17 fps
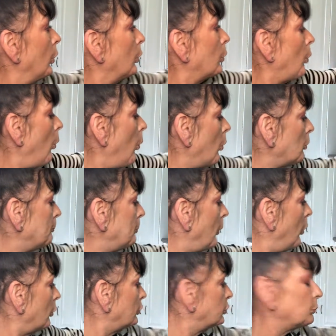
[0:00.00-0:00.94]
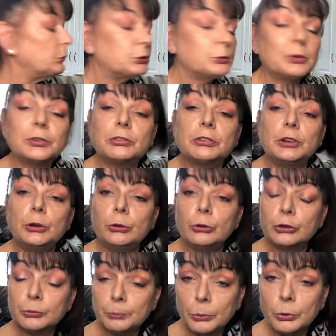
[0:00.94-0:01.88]
cork box, which was
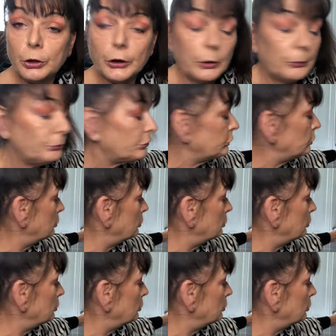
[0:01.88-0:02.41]
reusable, and I'm still